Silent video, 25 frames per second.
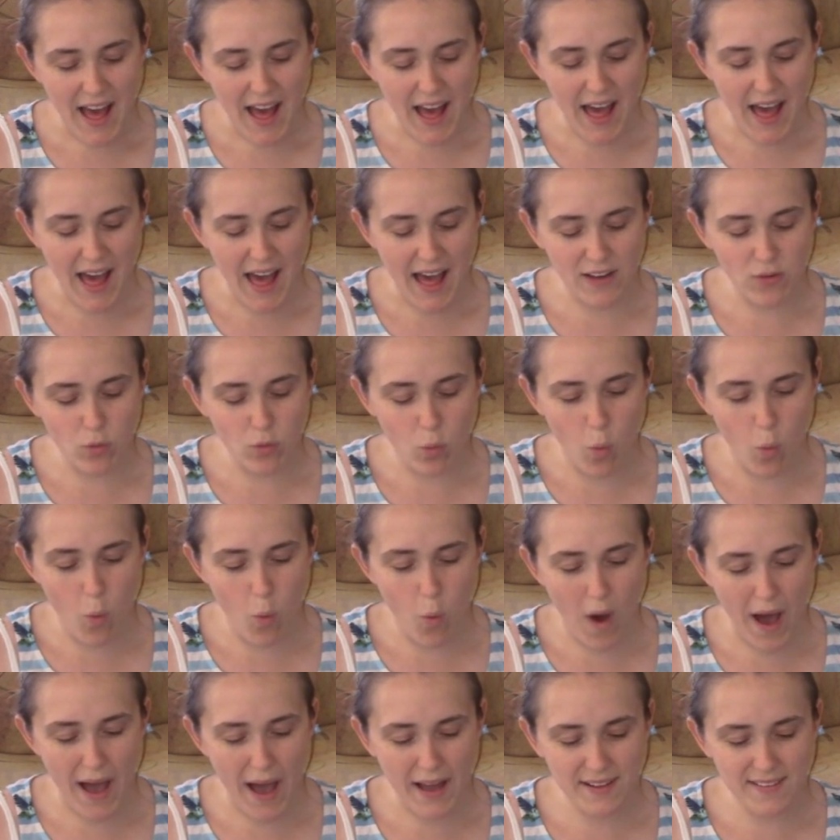and
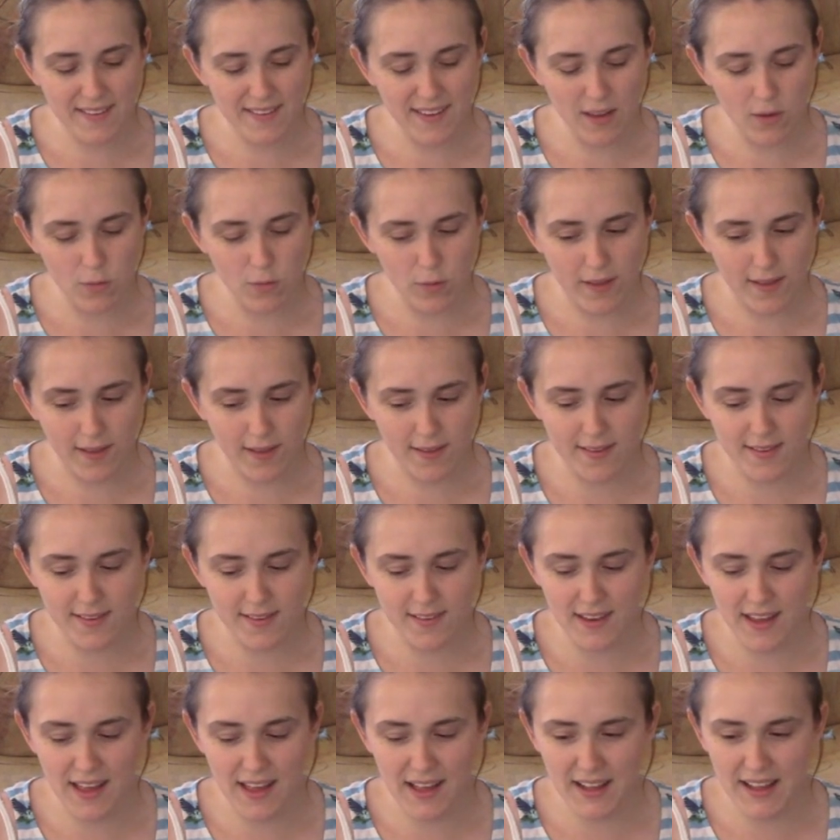whacked it with a
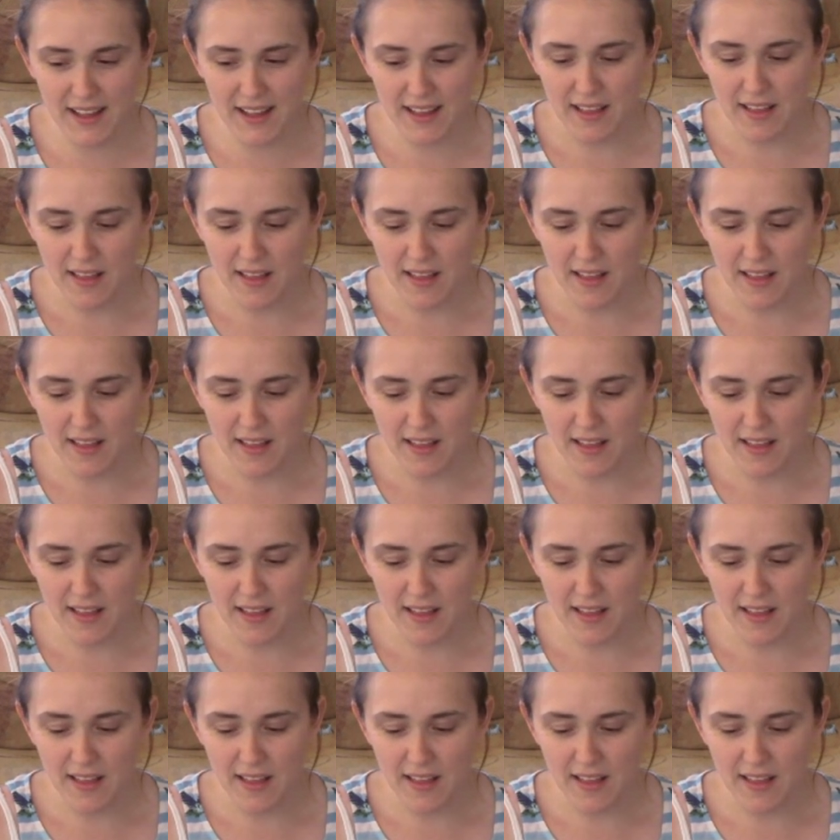stick.